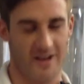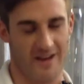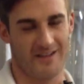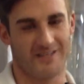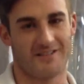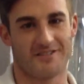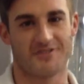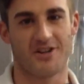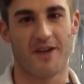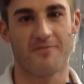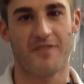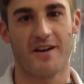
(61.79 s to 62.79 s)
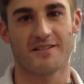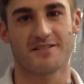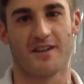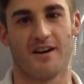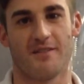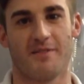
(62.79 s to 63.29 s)
Yeah.
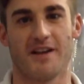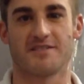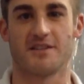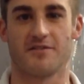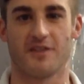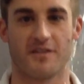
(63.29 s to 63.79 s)
JamFest has a different